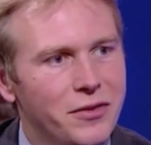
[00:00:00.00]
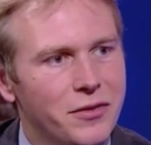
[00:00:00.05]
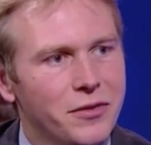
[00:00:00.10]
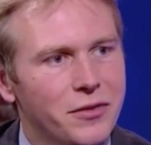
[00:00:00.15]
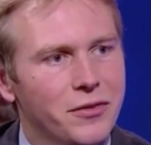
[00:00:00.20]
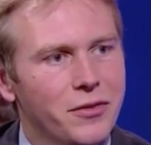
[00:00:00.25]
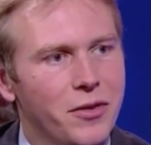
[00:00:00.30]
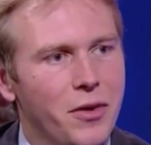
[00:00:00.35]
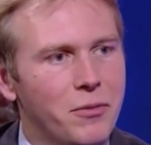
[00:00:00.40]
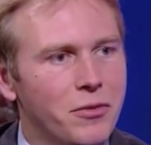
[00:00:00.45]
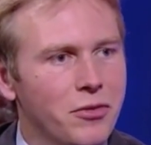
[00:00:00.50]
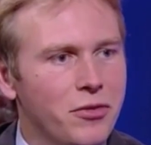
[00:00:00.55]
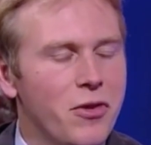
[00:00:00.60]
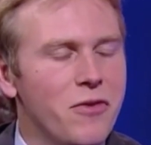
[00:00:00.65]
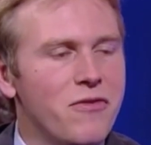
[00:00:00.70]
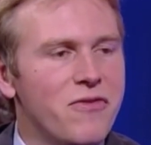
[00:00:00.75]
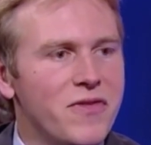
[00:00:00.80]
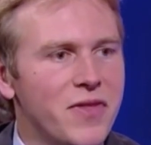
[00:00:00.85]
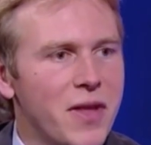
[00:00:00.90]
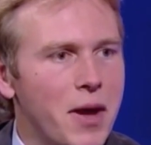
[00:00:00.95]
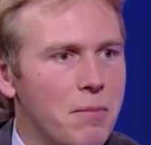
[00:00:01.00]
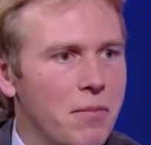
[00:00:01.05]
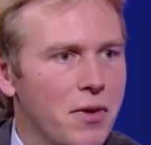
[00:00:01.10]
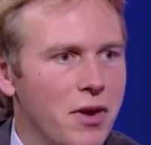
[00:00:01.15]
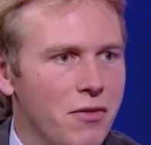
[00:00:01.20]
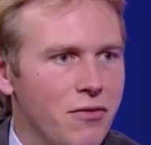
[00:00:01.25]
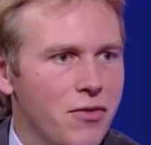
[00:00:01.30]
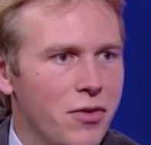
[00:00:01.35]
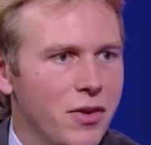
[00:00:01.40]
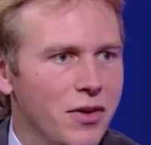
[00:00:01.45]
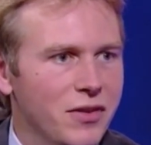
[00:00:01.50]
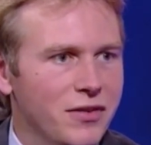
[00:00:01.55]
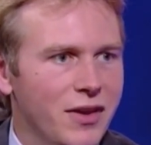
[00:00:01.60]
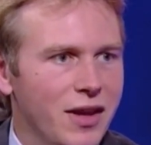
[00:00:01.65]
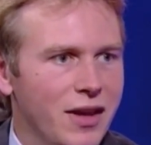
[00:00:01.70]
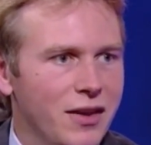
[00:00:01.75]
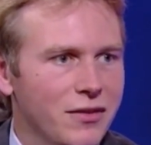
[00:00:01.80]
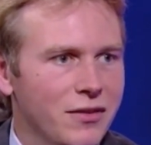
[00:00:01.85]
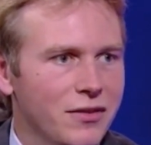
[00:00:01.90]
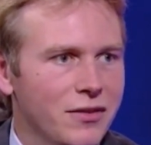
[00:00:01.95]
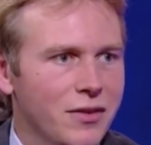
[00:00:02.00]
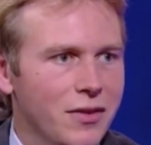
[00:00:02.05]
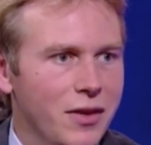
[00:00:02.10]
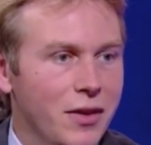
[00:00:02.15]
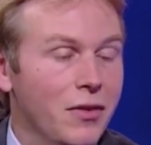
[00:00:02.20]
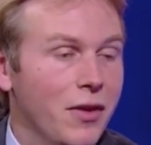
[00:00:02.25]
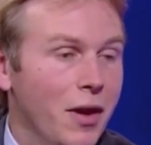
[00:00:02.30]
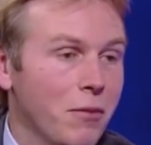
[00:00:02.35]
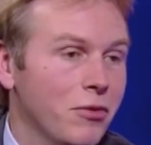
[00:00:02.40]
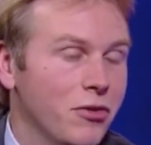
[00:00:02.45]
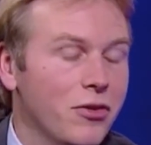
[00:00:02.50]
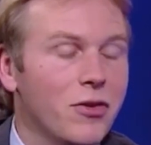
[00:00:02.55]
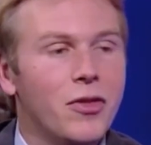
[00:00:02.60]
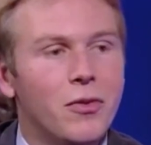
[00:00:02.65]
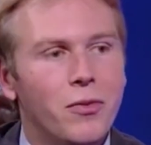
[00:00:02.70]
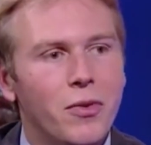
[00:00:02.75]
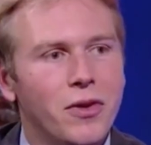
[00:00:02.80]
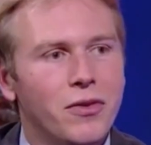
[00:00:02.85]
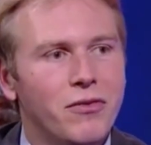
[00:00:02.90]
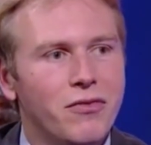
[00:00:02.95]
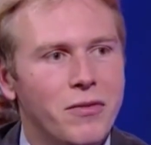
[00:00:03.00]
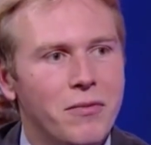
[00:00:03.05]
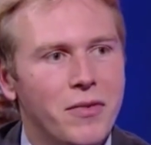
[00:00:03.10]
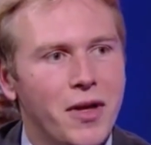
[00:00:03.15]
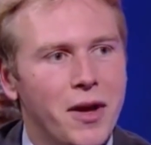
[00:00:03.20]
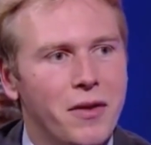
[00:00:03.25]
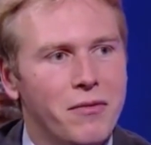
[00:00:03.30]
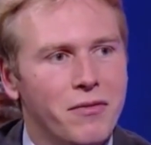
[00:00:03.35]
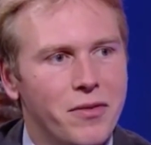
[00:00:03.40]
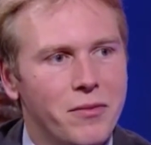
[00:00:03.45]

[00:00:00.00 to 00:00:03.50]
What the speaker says: reasons, so I'm sure from that point of view, I'm sure they would from that.